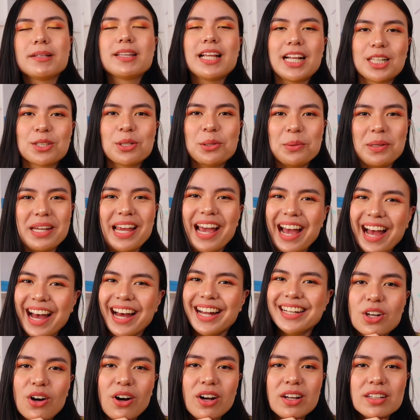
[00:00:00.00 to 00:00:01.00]
but that's what we
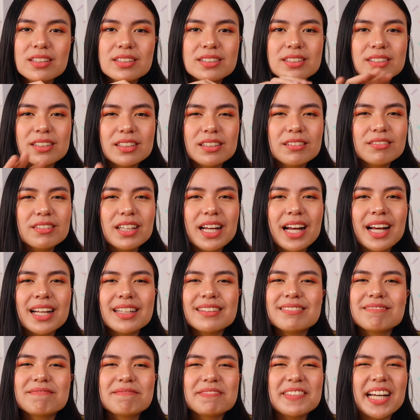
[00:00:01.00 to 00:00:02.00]
had. Sauce of
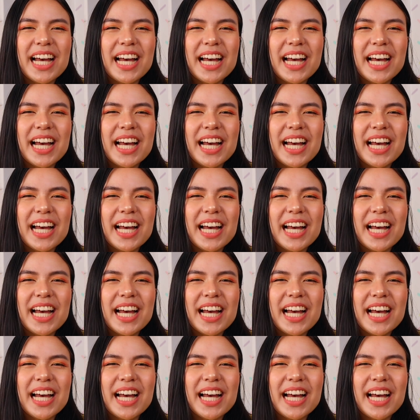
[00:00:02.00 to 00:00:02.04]
that,